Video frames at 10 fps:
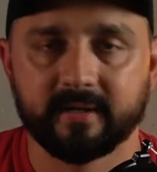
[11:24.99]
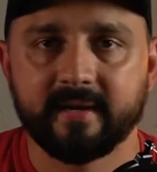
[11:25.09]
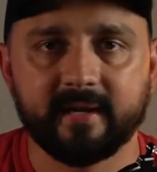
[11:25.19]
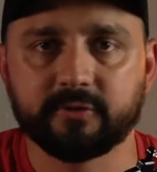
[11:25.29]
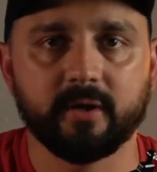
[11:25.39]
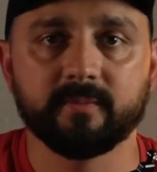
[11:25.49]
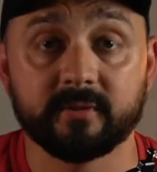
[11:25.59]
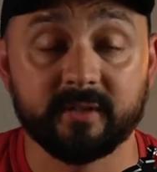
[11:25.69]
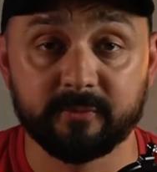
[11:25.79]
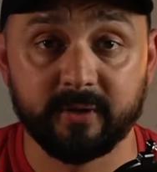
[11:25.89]
Now,
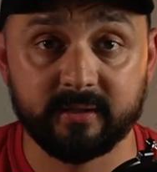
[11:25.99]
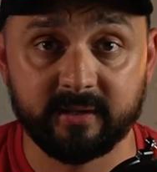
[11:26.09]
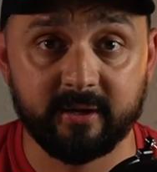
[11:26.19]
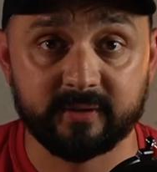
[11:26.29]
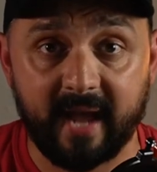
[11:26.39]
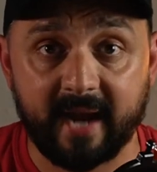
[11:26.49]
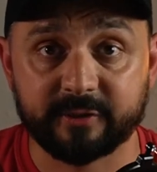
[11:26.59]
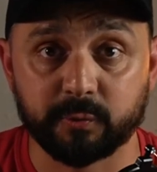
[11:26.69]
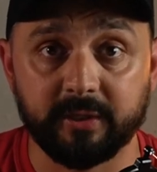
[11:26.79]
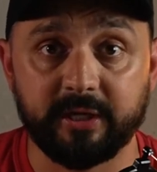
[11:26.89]
some translators
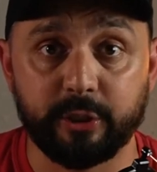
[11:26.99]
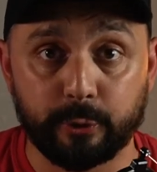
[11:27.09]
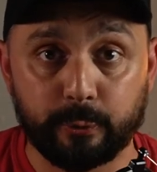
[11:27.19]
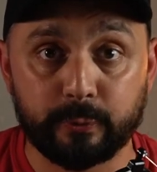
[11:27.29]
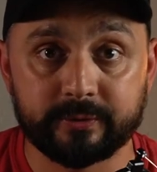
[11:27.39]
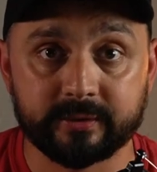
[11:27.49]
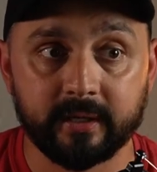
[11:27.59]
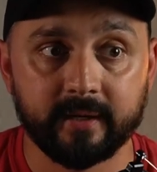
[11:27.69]
actually use